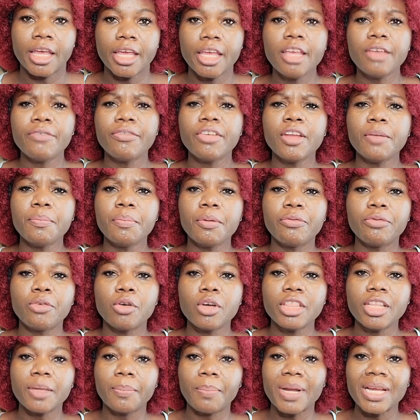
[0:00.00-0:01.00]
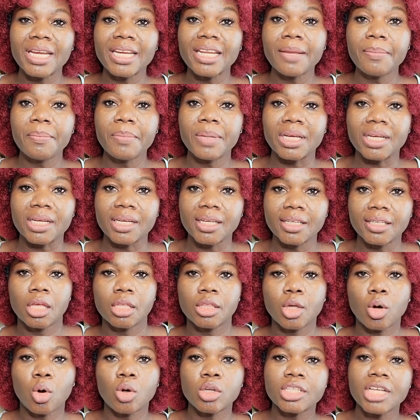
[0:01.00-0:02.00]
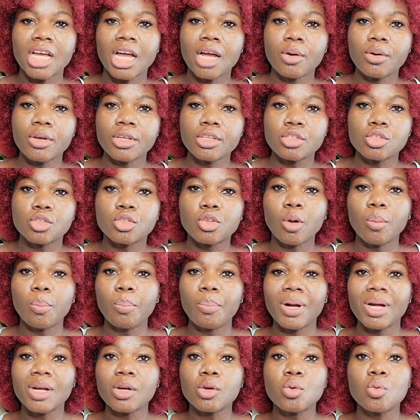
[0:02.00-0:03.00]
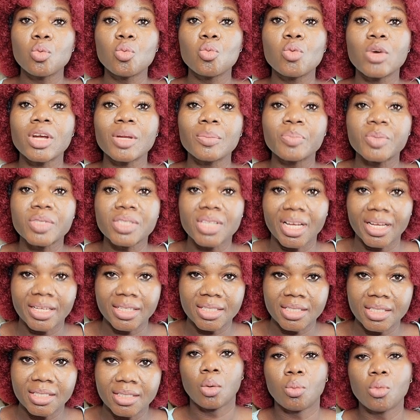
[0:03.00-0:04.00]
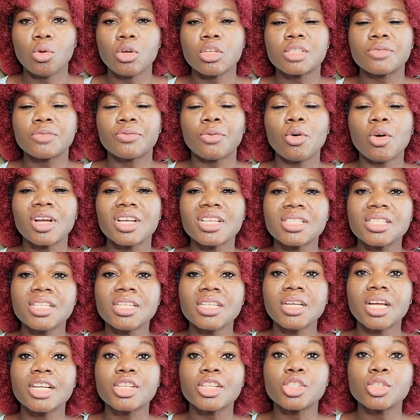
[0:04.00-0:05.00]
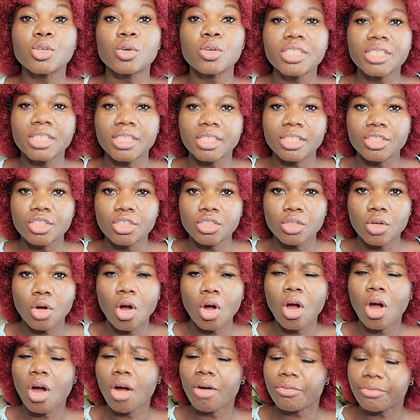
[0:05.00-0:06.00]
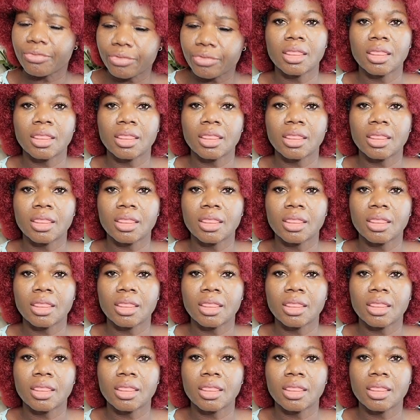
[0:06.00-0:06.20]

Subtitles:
Even before the pandemic, the Ottawa's job bank website was forecasting a shortage of